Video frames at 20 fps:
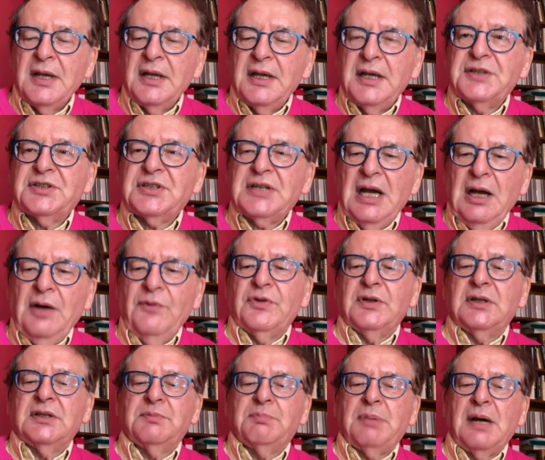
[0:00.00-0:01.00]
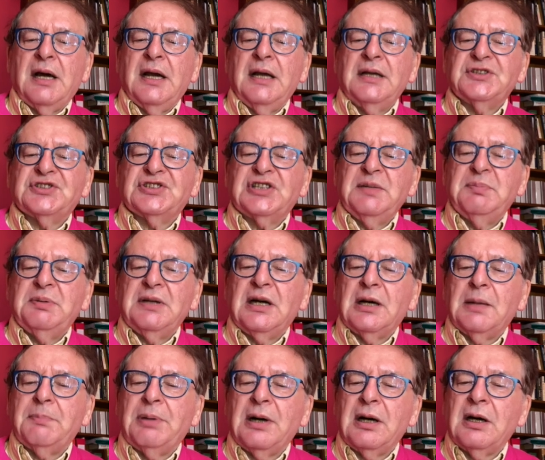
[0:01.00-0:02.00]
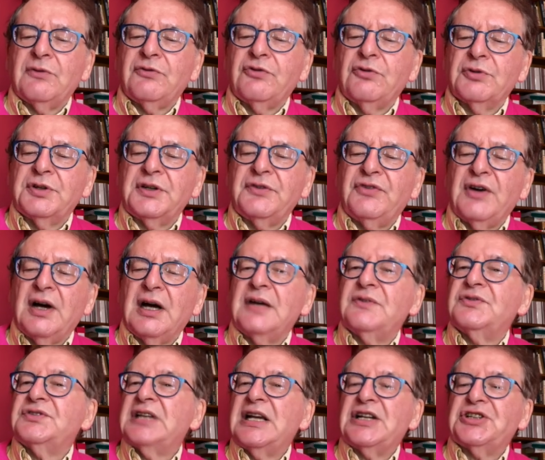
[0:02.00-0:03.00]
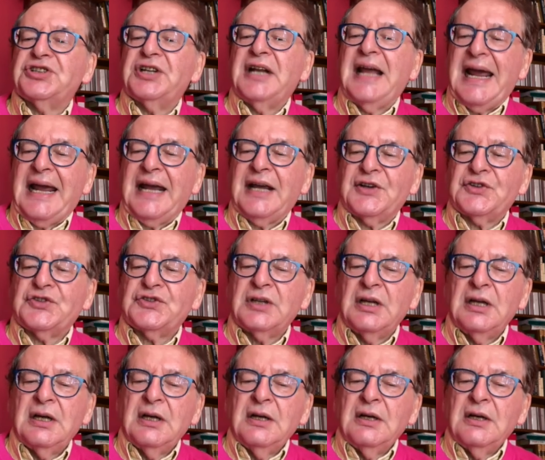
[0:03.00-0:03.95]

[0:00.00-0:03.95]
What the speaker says: It's covered by CPR Part 45, Section X.